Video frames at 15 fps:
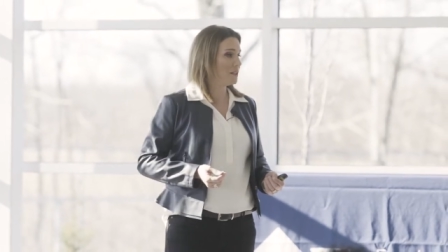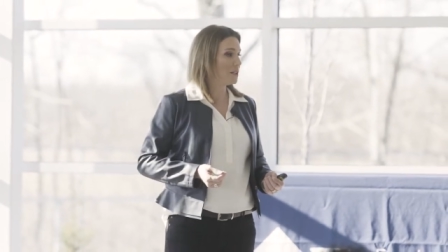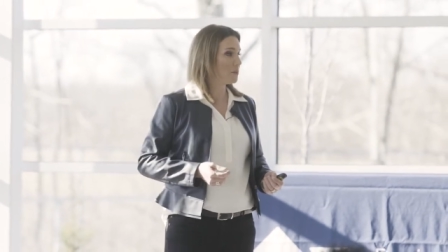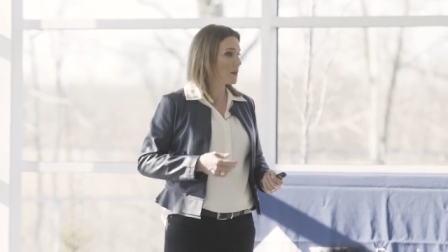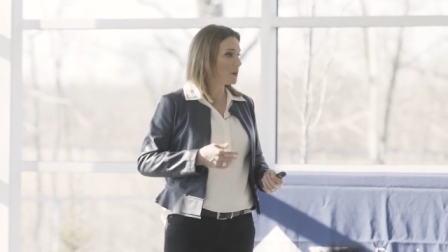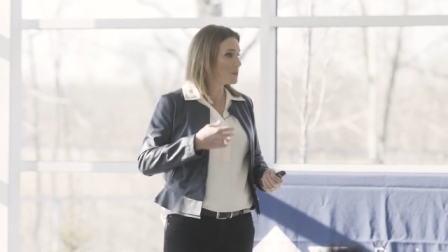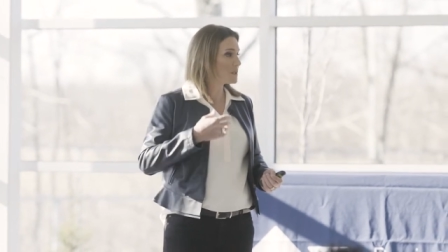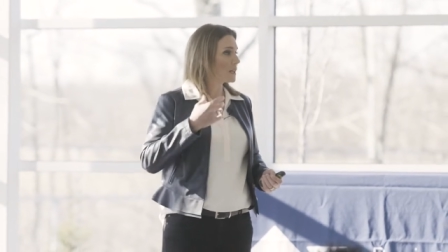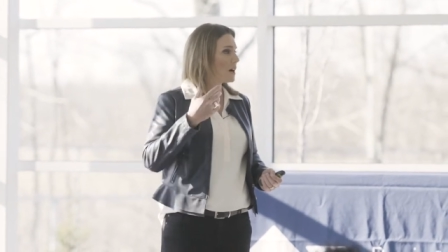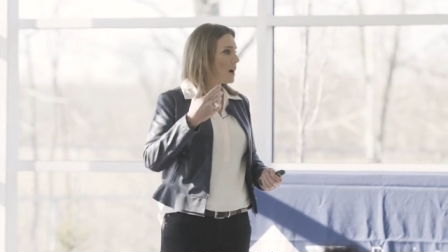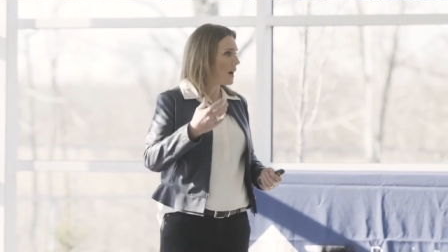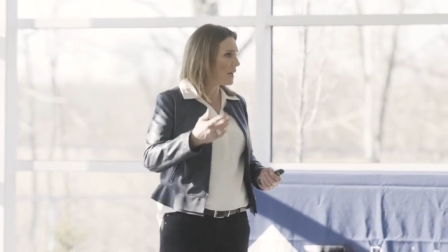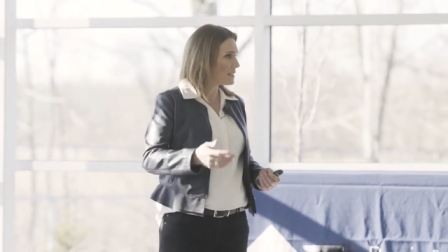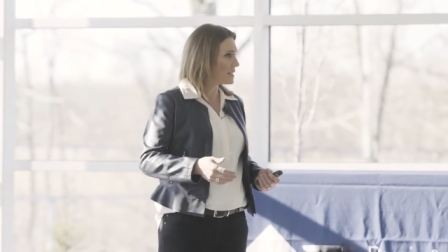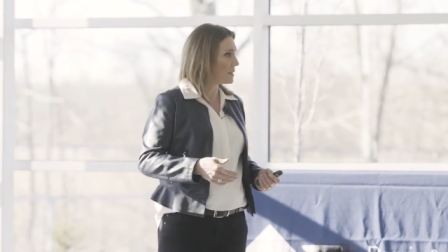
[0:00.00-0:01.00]
You know, but it was the
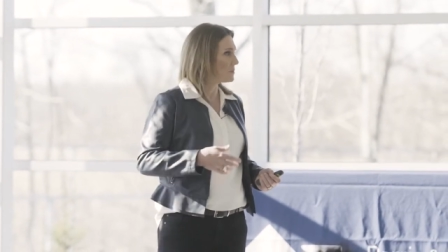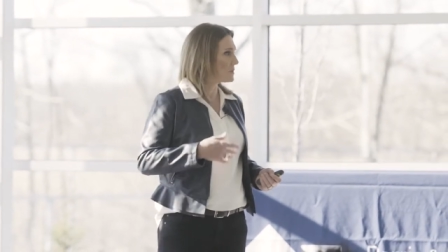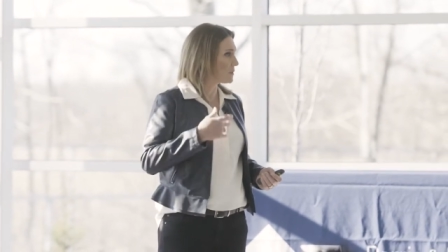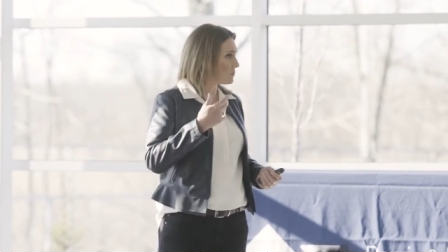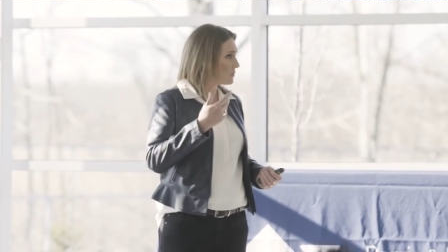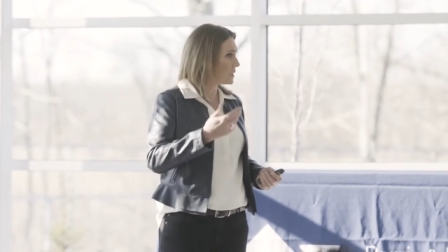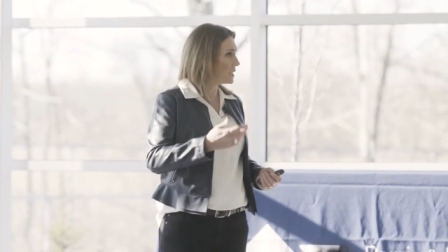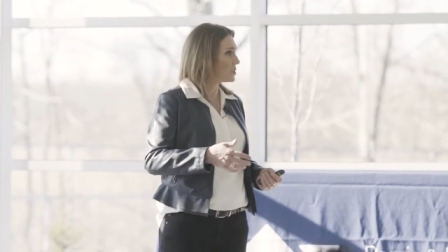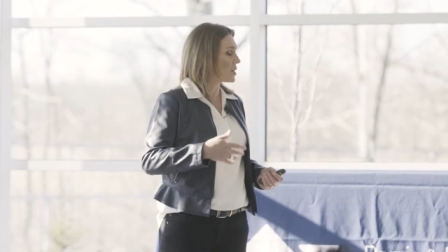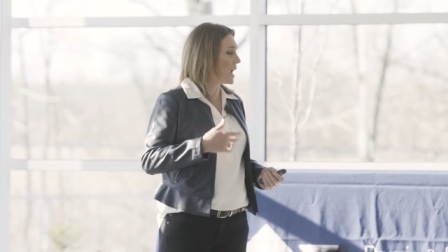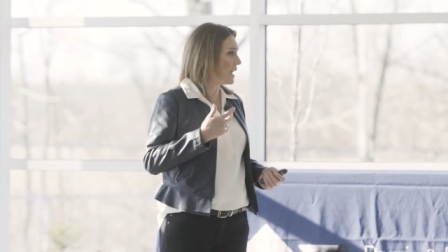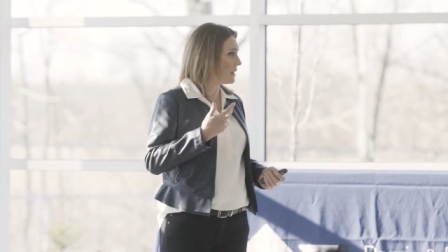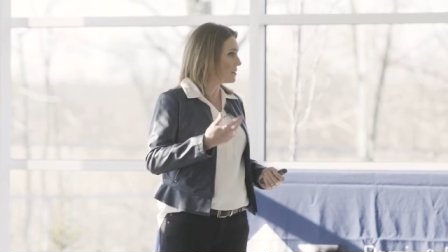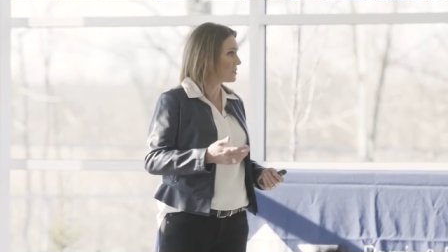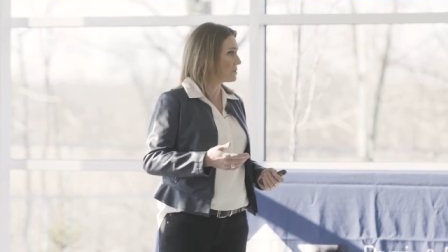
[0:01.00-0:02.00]
concepts that really
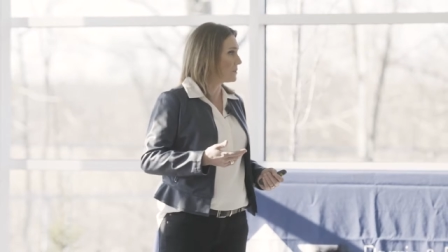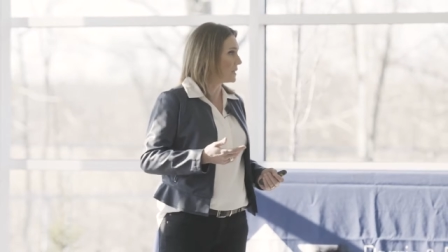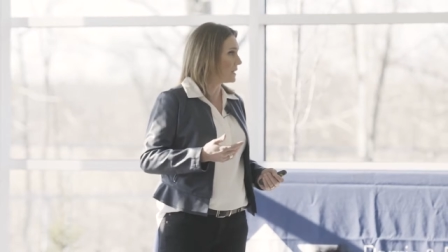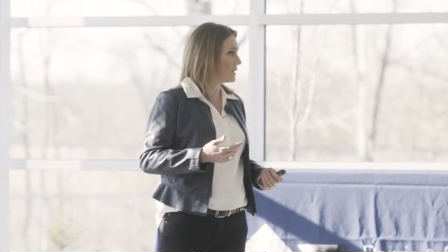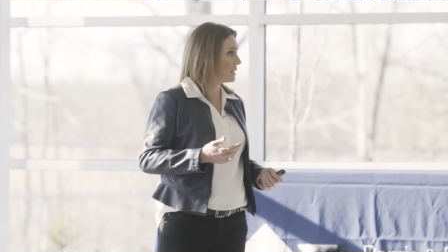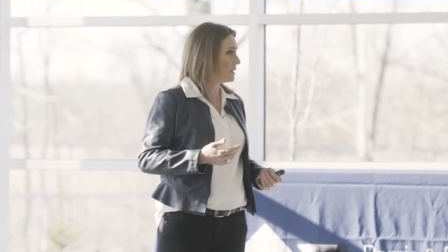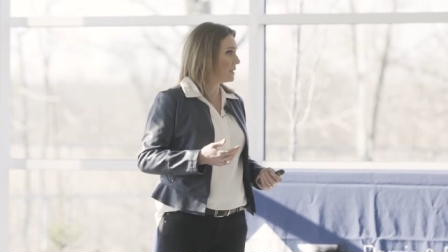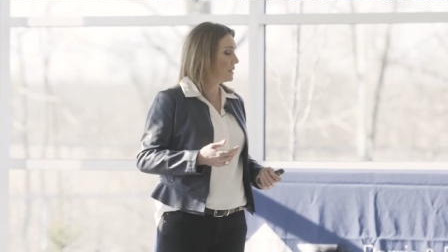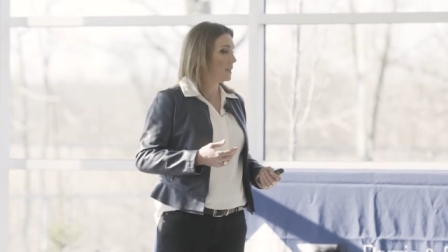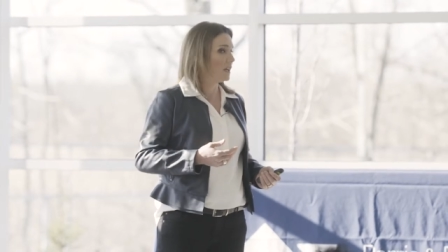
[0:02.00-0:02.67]
challenged me.